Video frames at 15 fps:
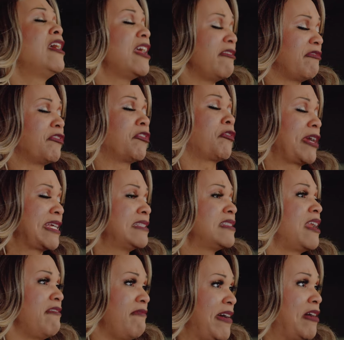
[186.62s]
and for the grace
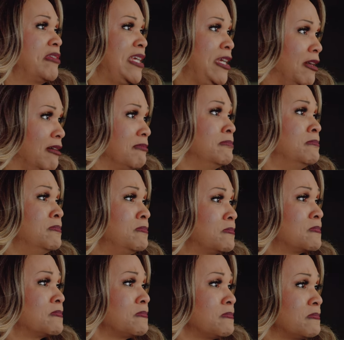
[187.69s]
that I found here.
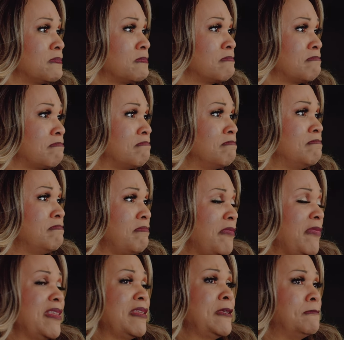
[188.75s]

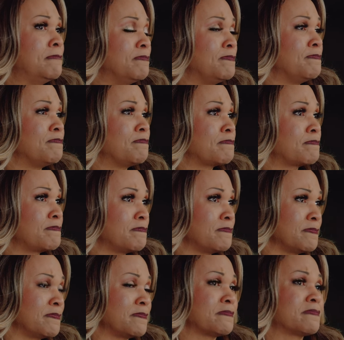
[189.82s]
But imagine
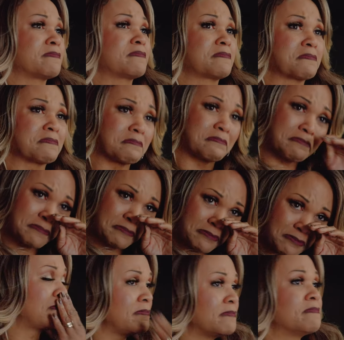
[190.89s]
telling her
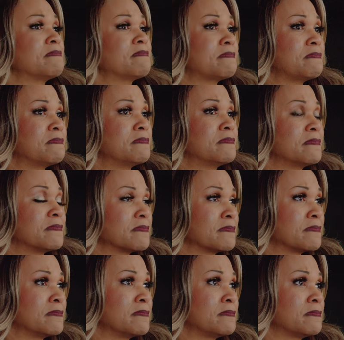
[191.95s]
to take it
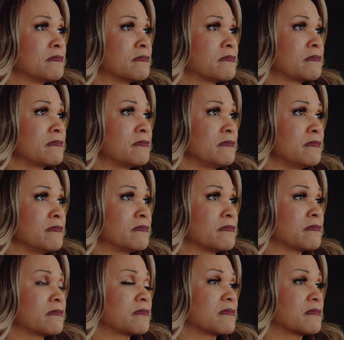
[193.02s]
again
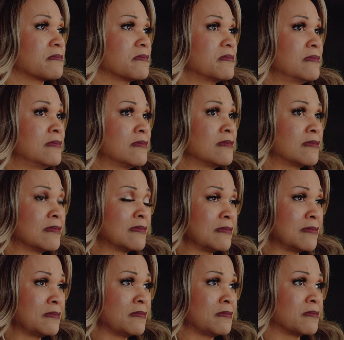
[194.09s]
and keep
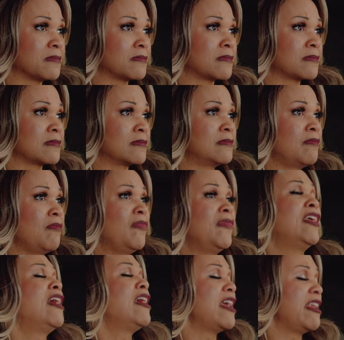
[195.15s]
that same emotion.